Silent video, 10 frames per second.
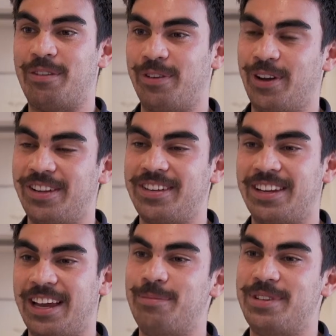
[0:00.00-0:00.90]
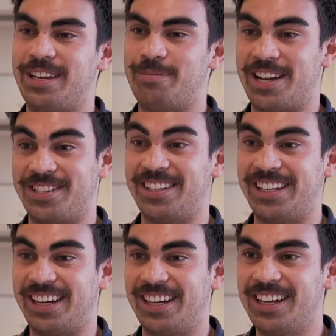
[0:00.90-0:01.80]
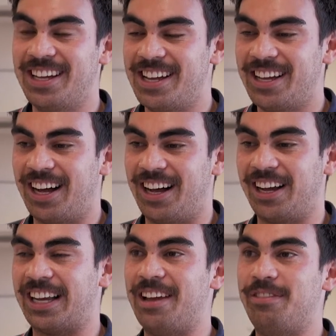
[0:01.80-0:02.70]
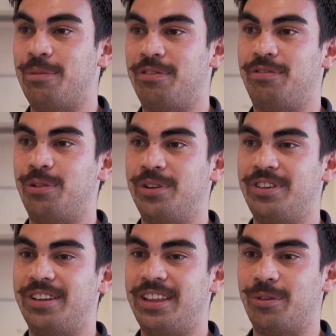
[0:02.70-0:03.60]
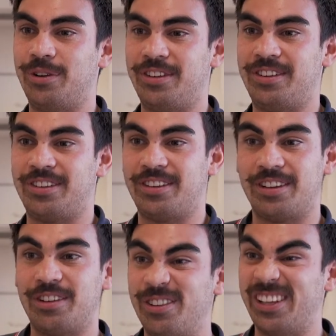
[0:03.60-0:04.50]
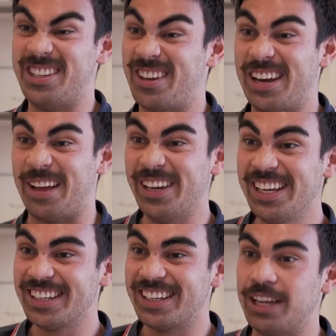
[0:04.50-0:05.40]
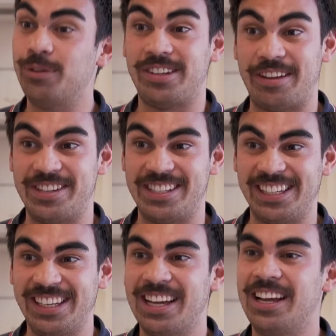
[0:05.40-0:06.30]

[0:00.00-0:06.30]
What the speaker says: first amputee patient here, I gave him a foot that was really dynamic. He was 70.